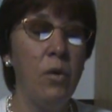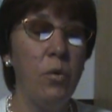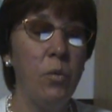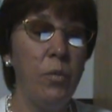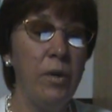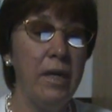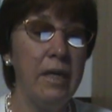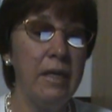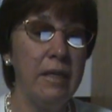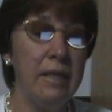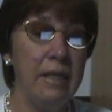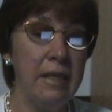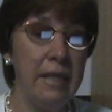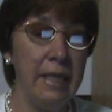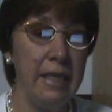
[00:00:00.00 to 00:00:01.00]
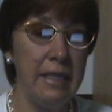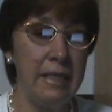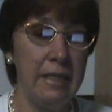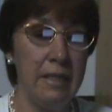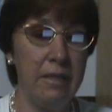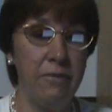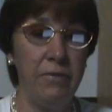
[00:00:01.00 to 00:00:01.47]
We're the
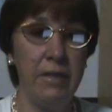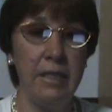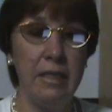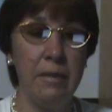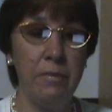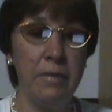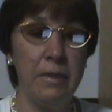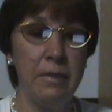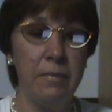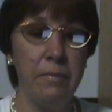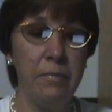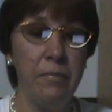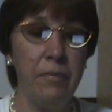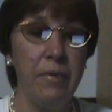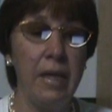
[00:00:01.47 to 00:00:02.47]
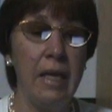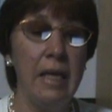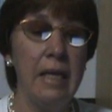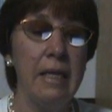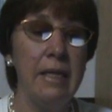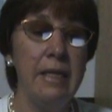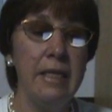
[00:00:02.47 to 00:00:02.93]
latest victims.
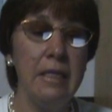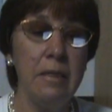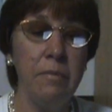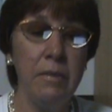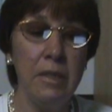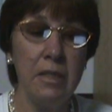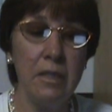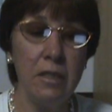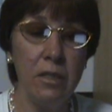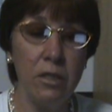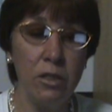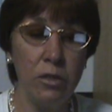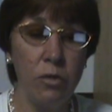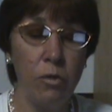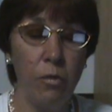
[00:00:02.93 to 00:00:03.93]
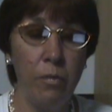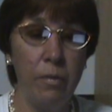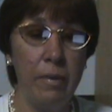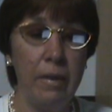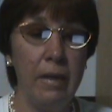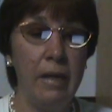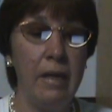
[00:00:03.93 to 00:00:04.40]
This must stop,
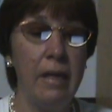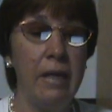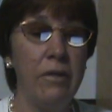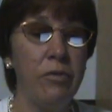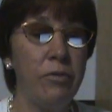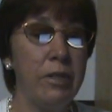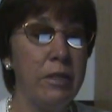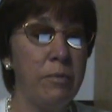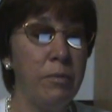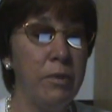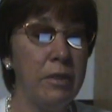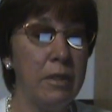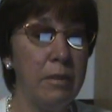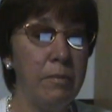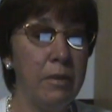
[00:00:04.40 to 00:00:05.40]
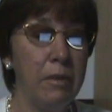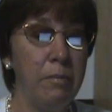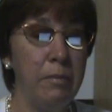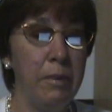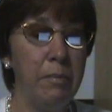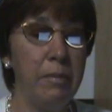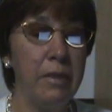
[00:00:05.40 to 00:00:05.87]
and the responsible
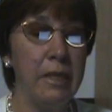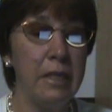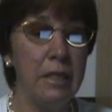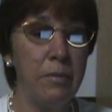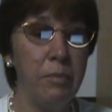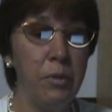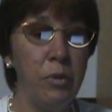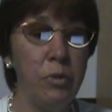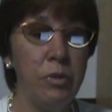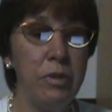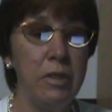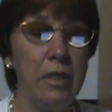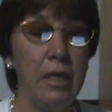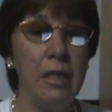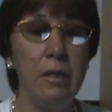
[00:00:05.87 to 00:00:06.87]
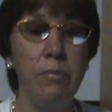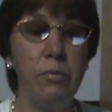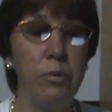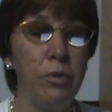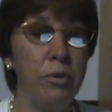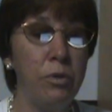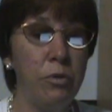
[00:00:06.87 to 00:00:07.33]
people exposed and
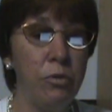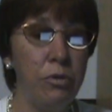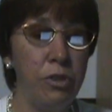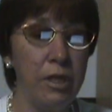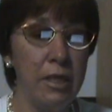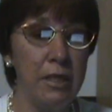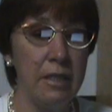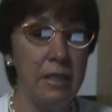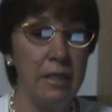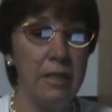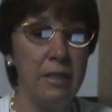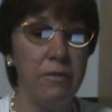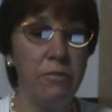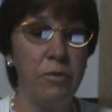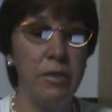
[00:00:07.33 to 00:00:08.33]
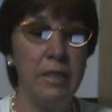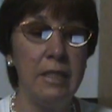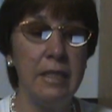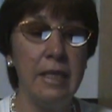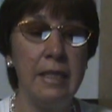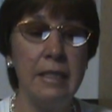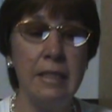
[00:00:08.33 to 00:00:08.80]
brought to justice for
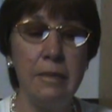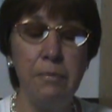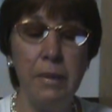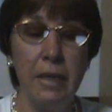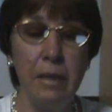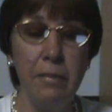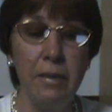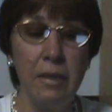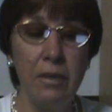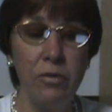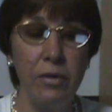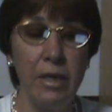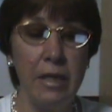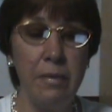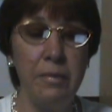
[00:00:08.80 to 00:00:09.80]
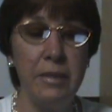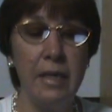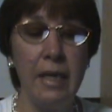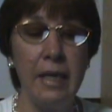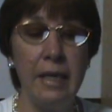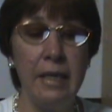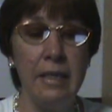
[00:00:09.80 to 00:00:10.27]
these unspeakable crimes
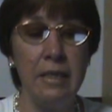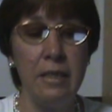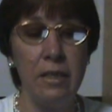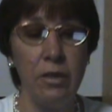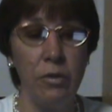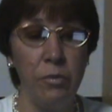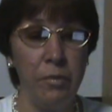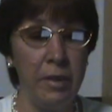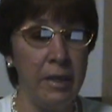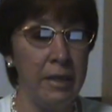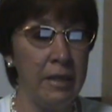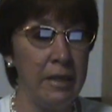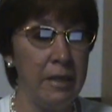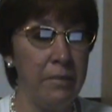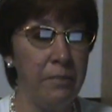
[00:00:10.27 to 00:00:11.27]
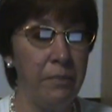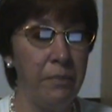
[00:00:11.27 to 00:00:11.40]
against humanity.